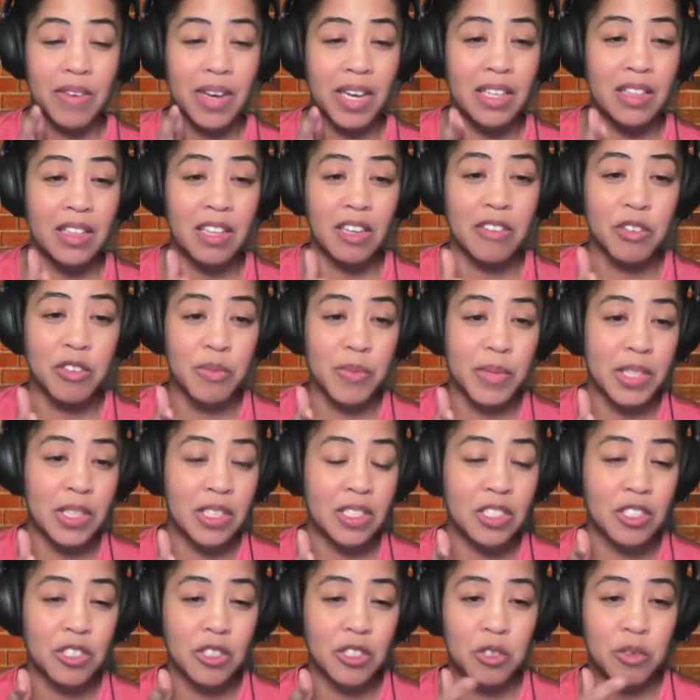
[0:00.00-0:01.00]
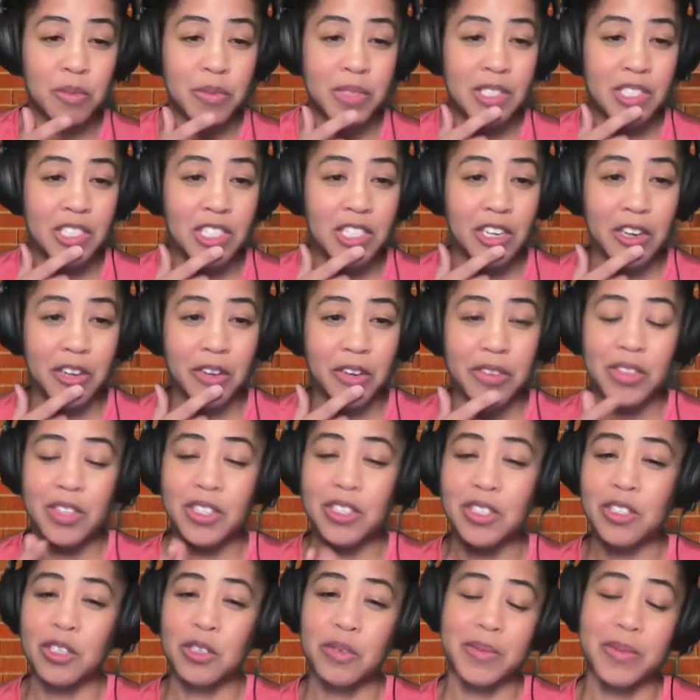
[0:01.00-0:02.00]
I love him in The Truman Show. The
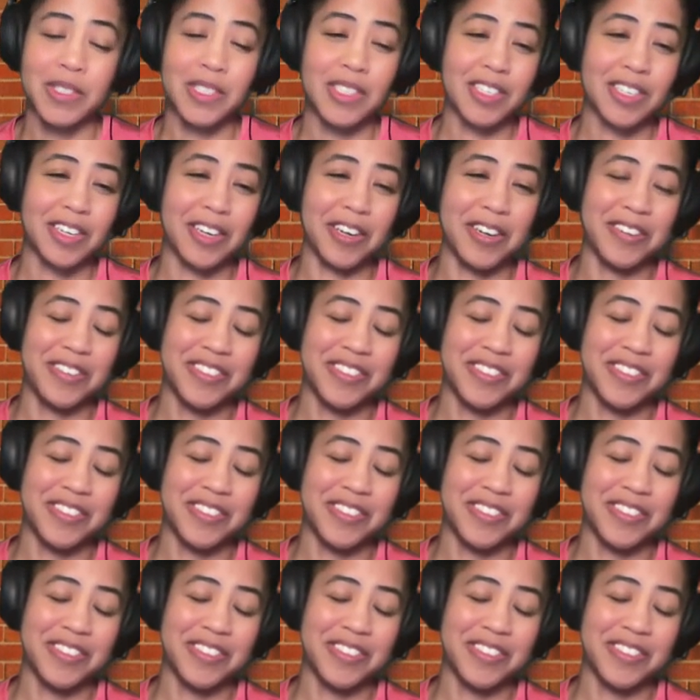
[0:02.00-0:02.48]
Truman Show.